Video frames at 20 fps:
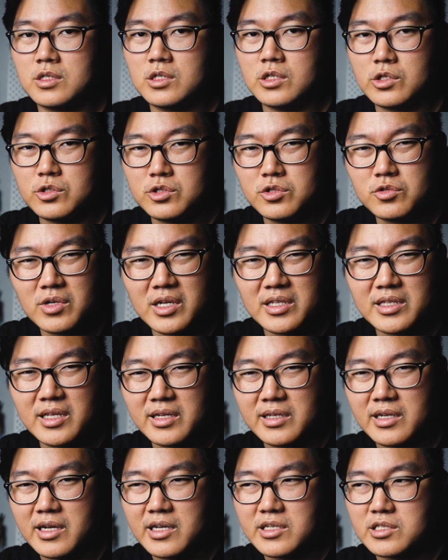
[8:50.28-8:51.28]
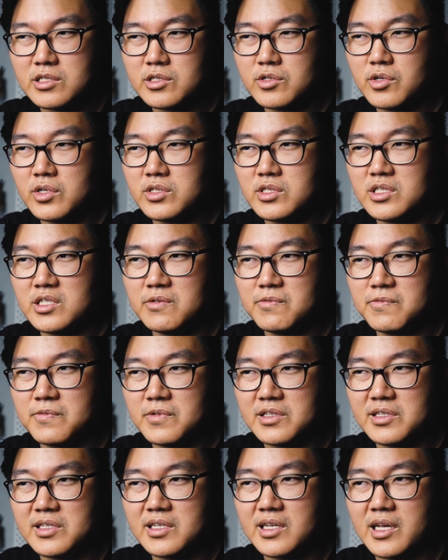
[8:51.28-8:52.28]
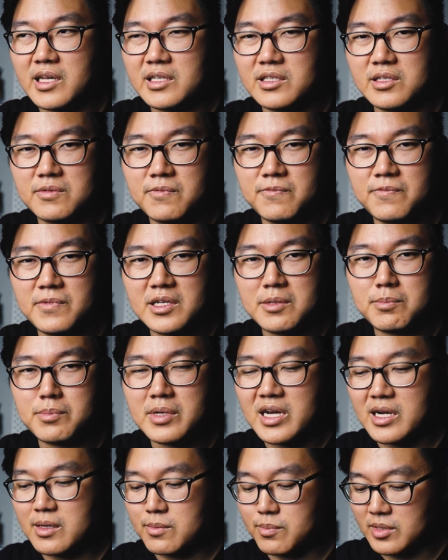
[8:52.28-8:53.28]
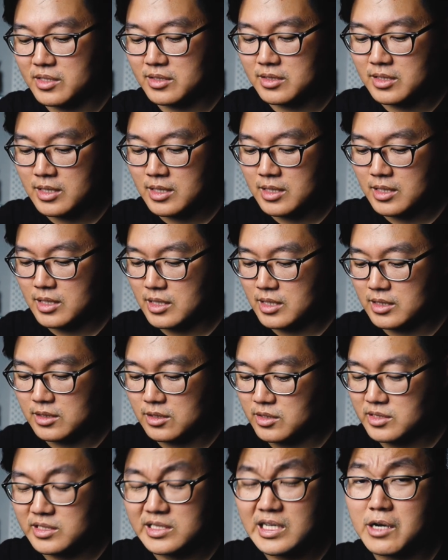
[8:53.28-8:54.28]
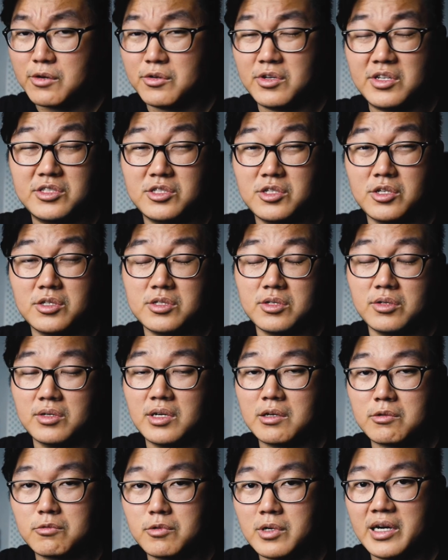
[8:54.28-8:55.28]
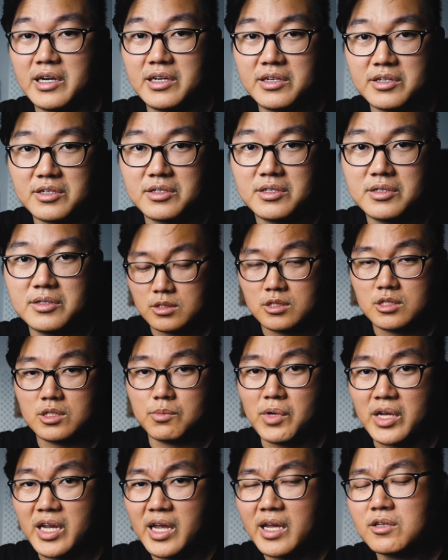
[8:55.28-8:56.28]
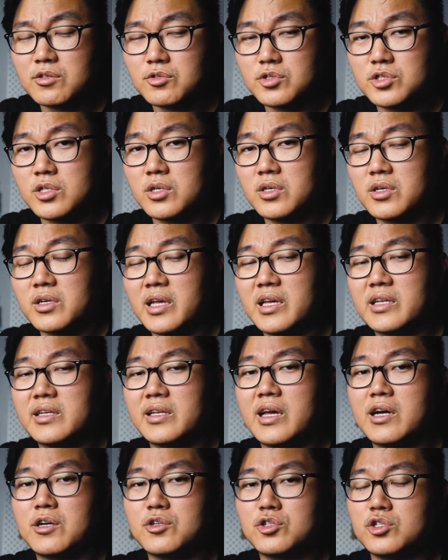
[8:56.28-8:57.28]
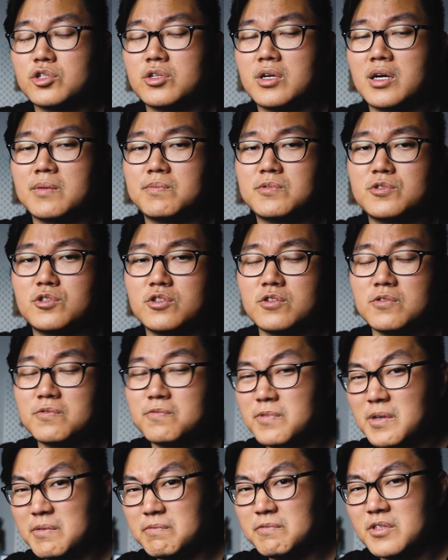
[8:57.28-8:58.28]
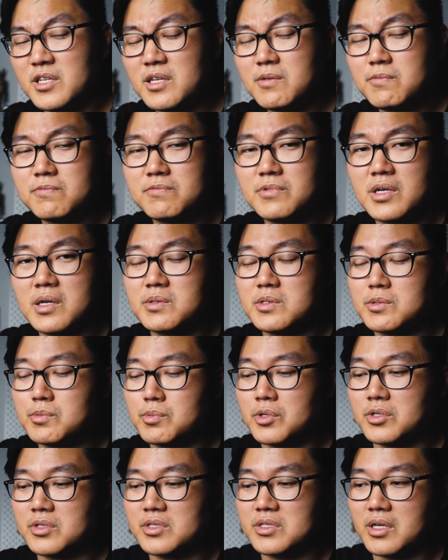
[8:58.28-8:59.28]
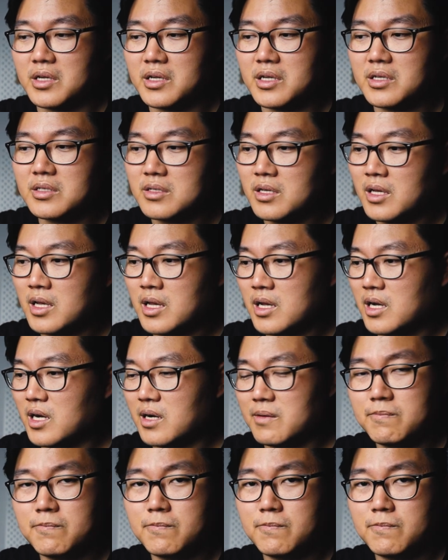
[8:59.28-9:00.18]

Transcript: You still get that nice crunchy feeling and the feedback, but the sound is just a lot quieter. The mechanical shutter can now shoot up to 15 frames per second, up